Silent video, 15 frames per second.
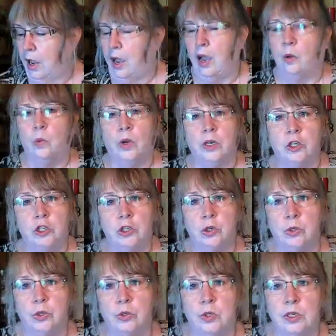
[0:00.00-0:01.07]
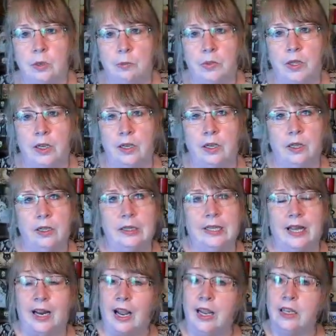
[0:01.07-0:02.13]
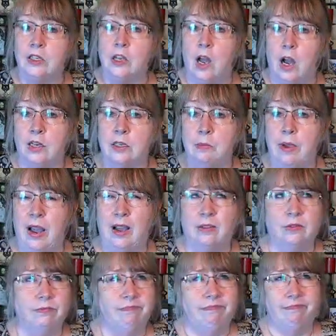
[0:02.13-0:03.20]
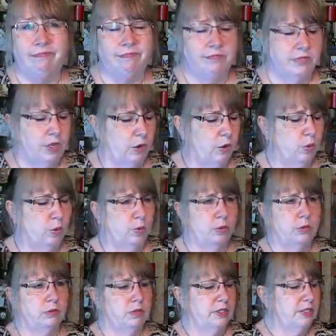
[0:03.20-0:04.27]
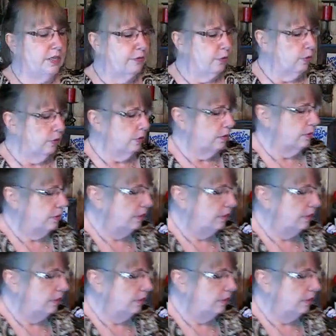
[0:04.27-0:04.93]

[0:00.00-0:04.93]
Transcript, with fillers: I want to show you something that I had talked about, oh, several